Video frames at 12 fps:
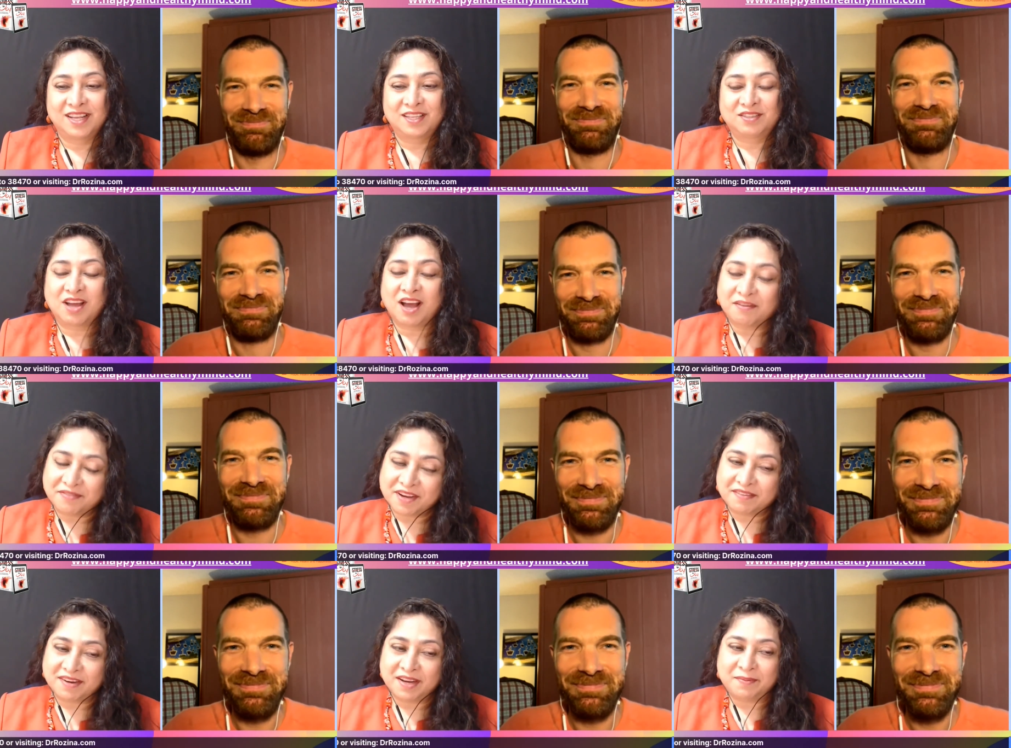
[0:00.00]
Speaker 1: So how
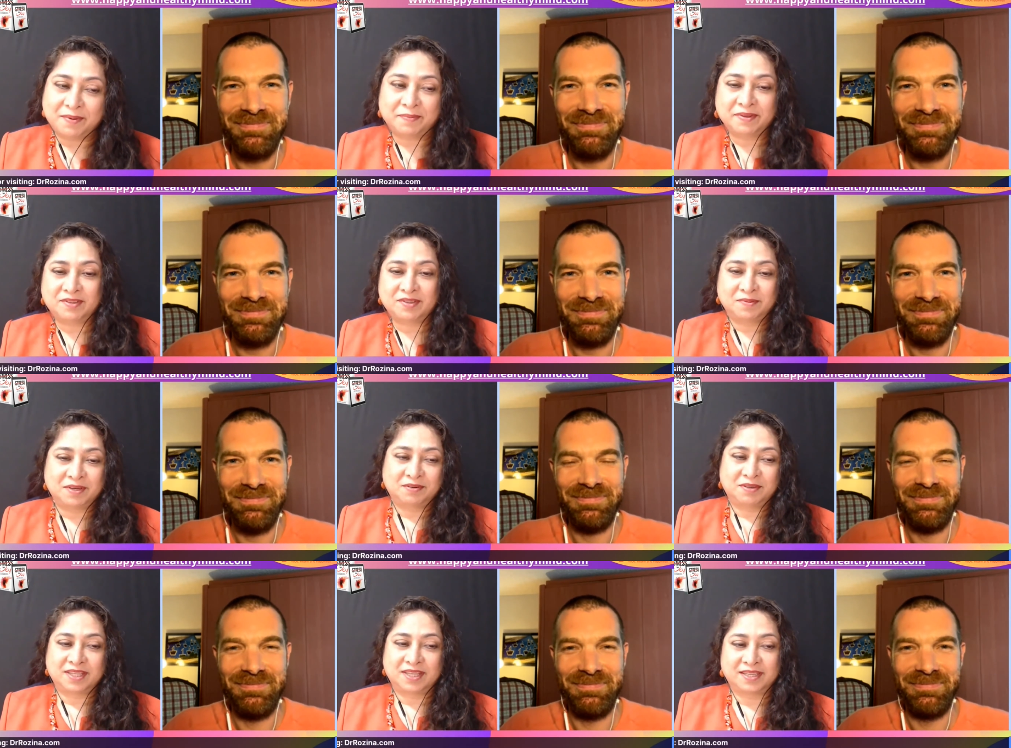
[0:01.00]
frequently people should be
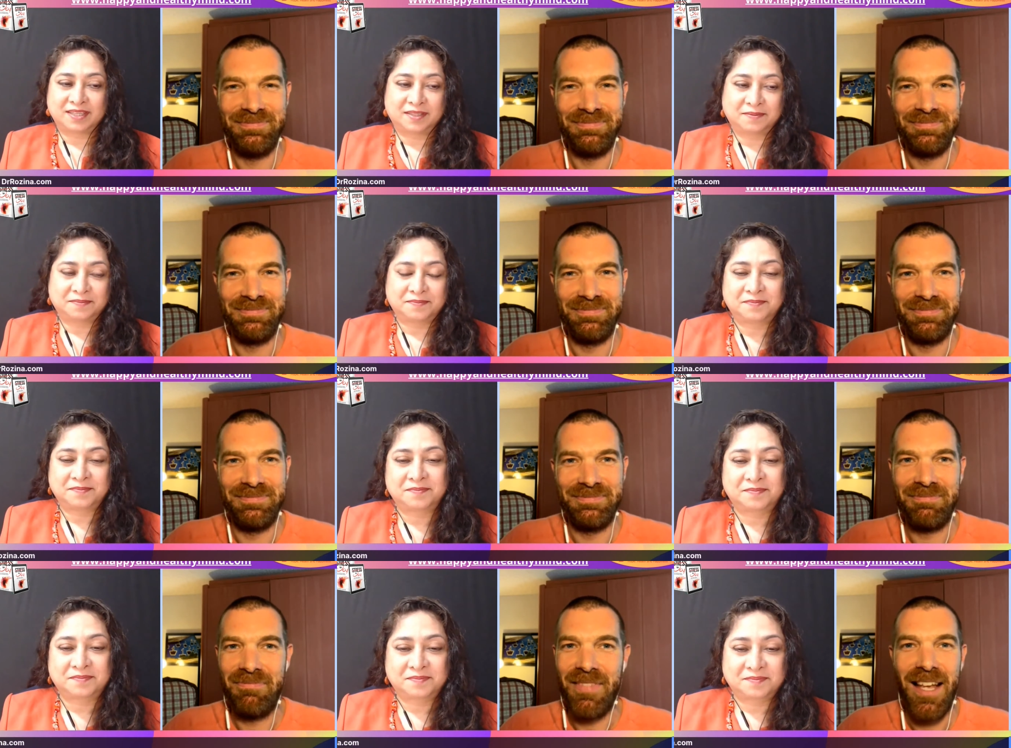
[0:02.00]
doing this?
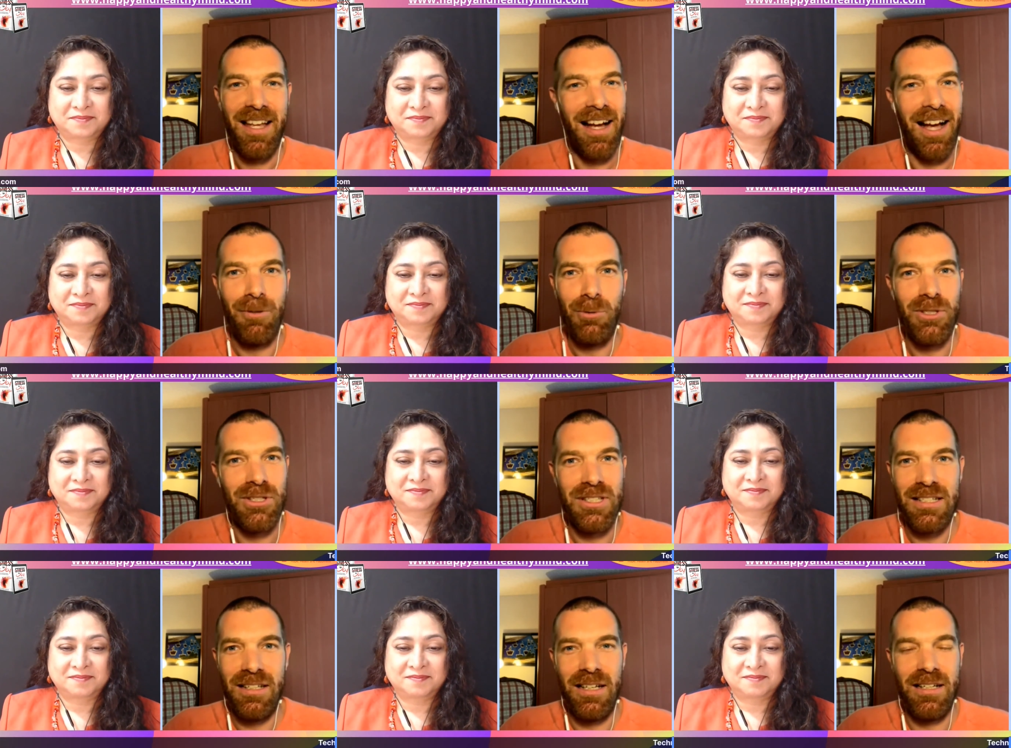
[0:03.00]
Speaker 2: I would just
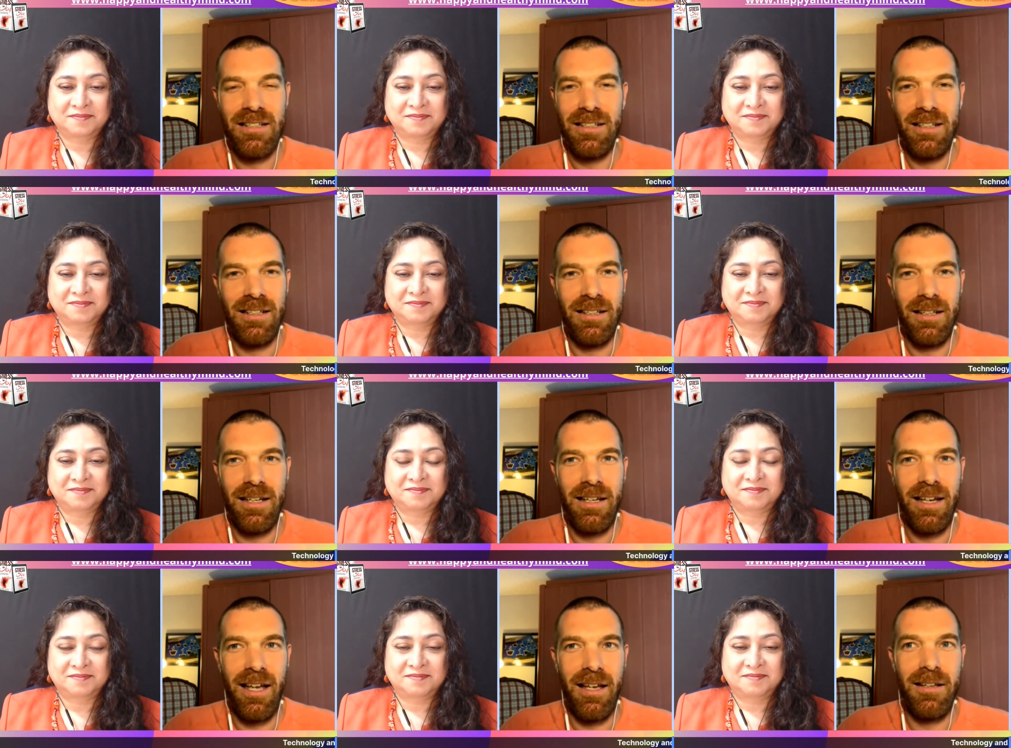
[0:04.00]
like like
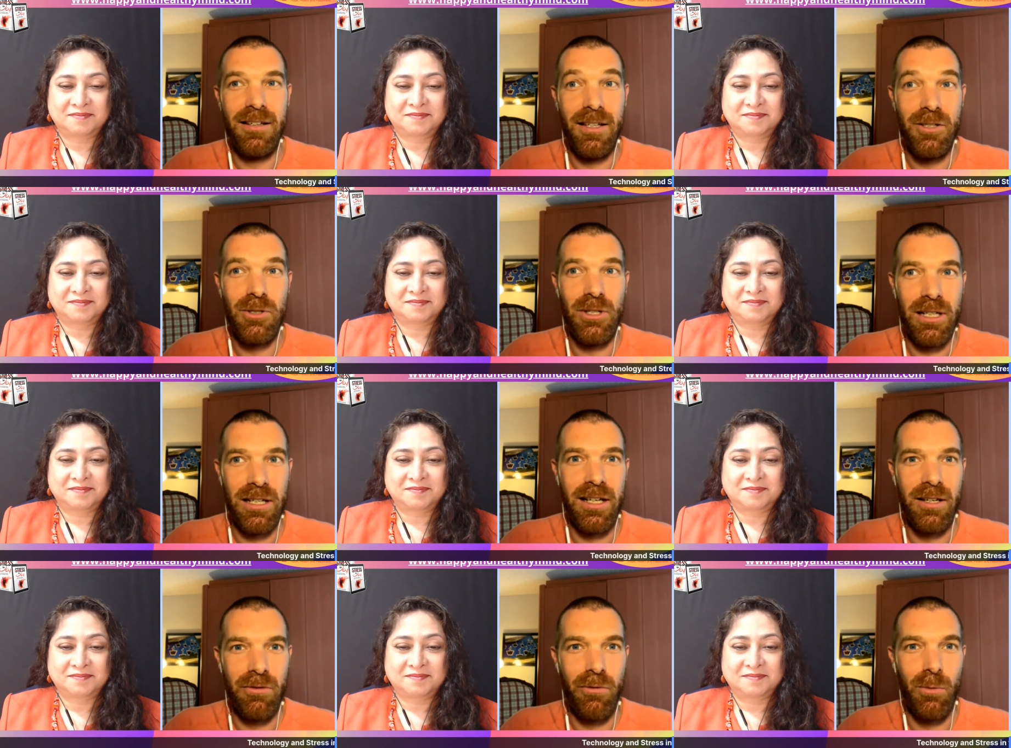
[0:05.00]
literally like
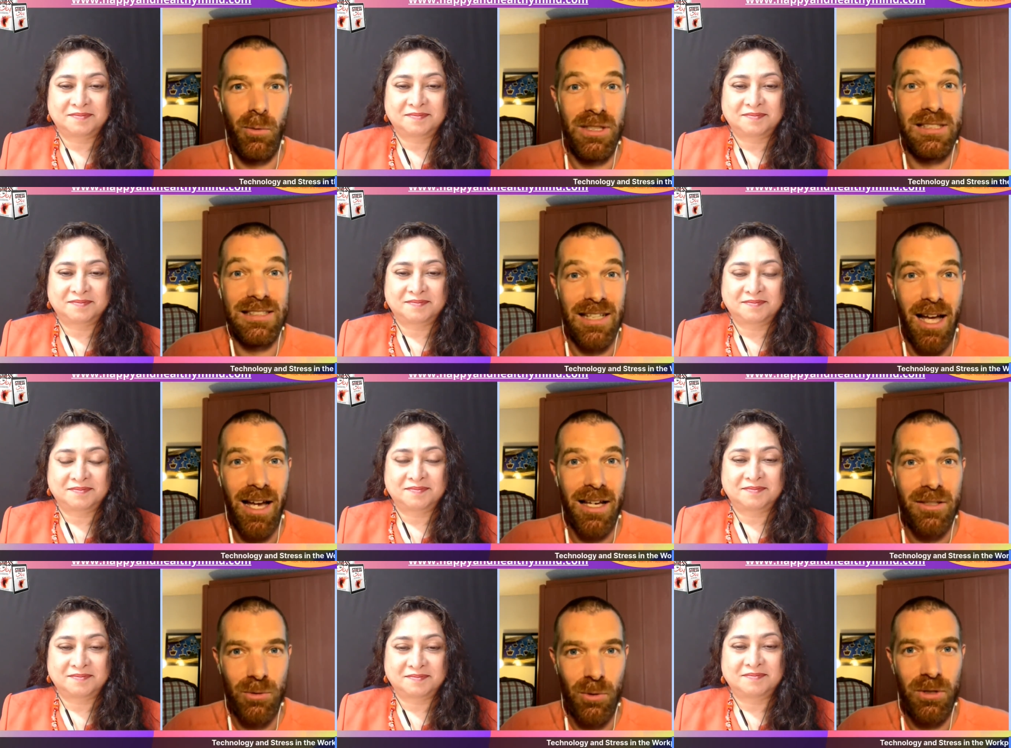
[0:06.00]
if we wouldn't sigh
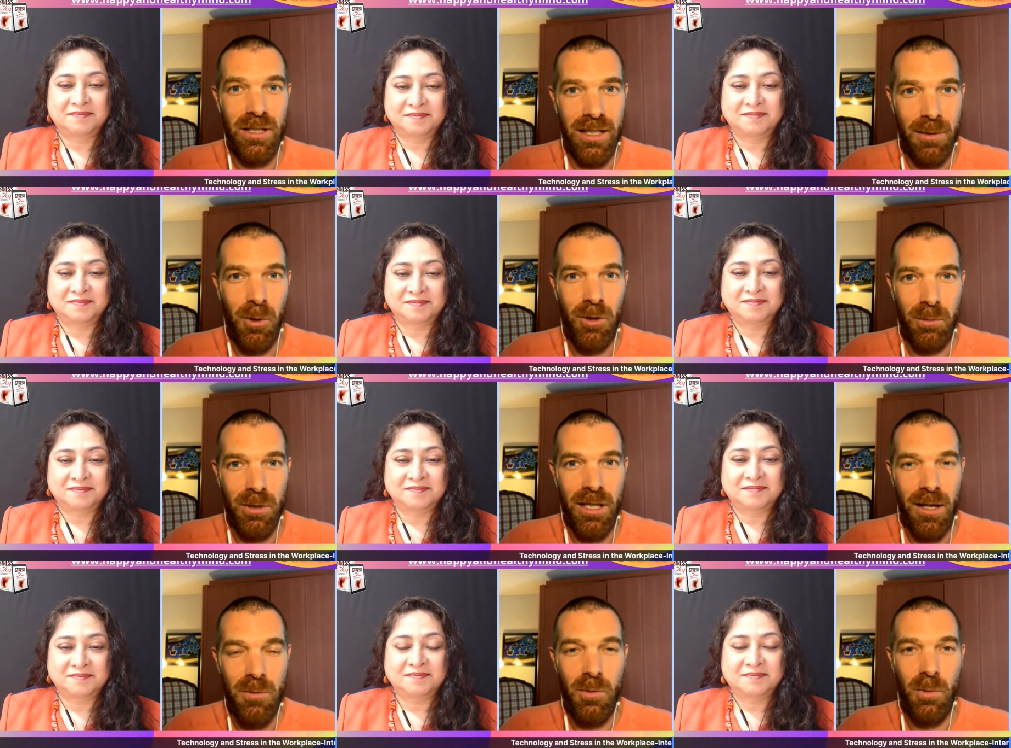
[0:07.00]
throughout the day multiple
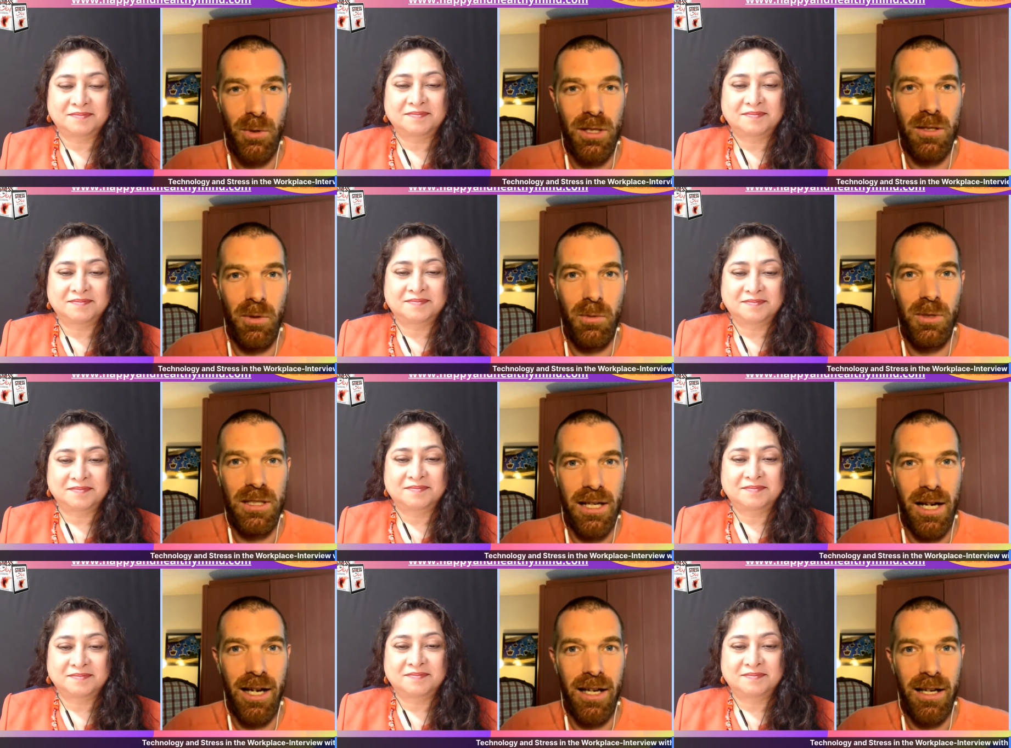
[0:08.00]
times, we would we would
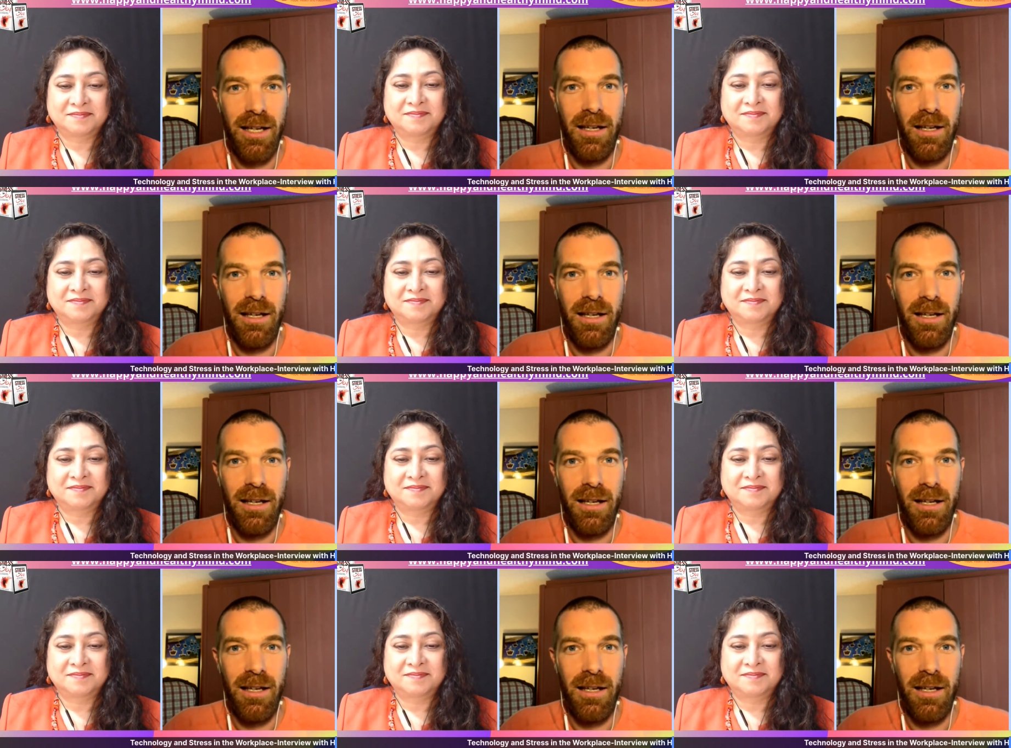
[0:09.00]
die